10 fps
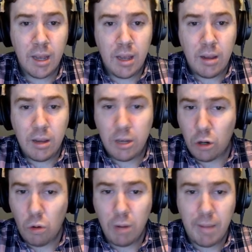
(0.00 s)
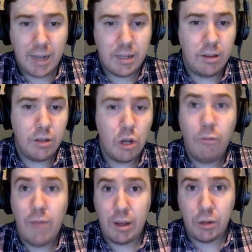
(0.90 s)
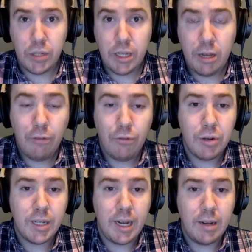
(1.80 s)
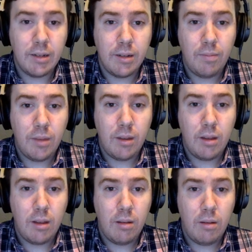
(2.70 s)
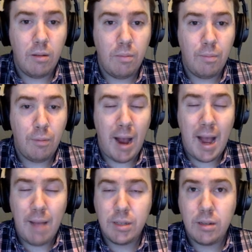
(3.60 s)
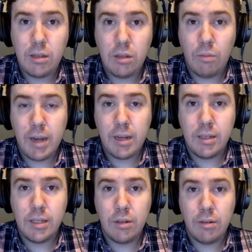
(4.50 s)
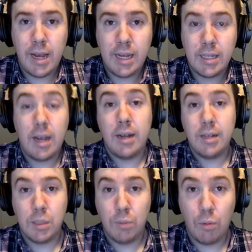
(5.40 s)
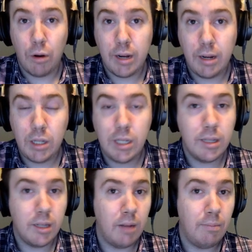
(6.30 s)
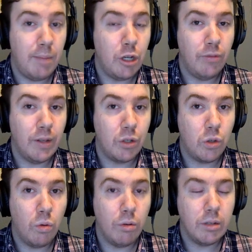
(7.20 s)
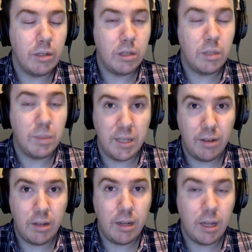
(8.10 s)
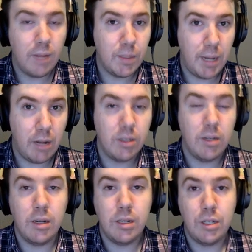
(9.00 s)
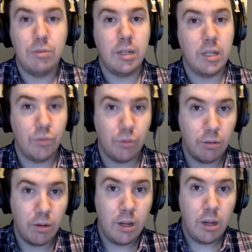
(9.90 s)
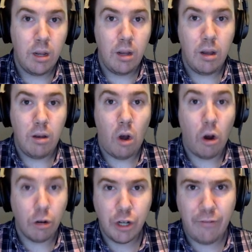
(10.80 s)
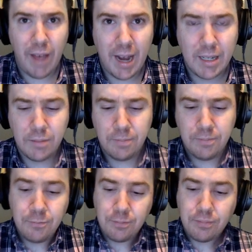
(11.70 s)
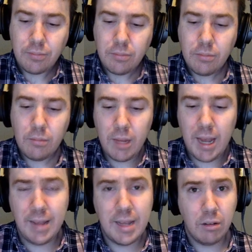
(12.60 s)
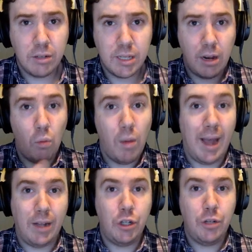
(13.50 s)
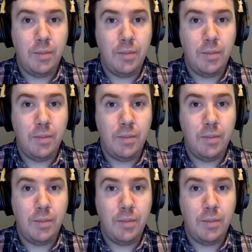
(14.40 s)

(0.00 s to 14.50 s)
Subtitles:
Now, going back to the note values here for a second, perhaps you might consider a staccatissimo marking. You see this a lot in Beethoven scores specifically. A lot of his piano sonatas use these for harsh effects. And that looks like a wedge.